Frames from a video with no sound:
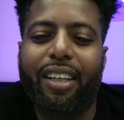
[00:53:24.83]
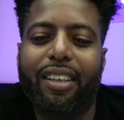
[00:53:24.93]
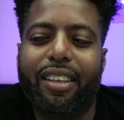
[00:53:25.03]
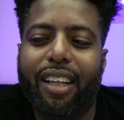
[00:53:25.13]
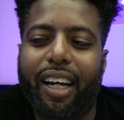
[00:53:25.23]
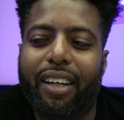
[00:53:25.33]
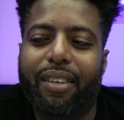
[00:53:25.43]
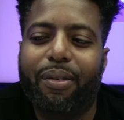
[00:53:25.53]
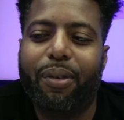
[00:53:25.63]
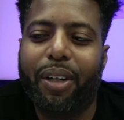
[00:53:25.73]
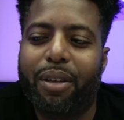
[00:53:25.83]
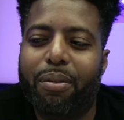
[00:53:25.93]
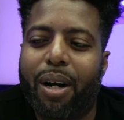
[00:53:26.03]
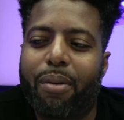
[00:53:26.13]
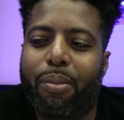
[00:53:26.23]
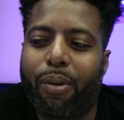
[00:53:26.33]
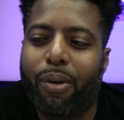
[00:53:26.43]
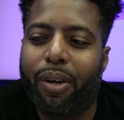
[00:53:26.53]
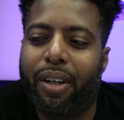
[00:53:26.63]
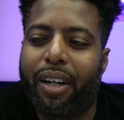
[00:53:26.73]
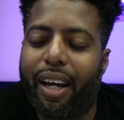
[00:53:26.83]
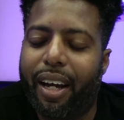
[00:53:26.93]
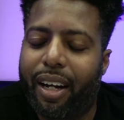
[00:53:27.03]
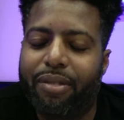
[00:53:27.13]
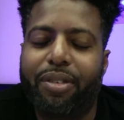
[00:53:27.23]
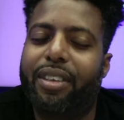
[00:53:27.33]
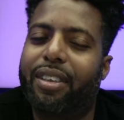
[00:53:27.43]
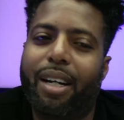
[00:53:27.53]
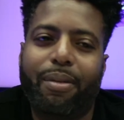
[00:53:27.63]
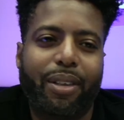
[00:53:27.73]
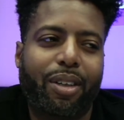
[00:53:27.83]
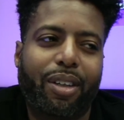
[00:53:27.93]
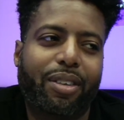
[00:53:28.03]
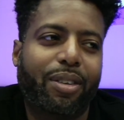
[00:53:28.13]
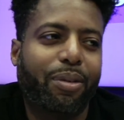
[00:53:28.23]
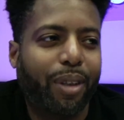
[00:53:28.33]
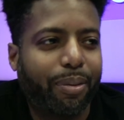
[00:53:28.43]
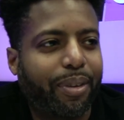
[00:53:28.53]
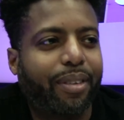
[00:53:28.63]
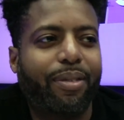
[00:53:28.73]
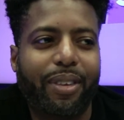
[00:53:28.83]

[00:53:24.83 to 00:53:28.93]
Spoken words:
like weird about porn every time I talk to women. When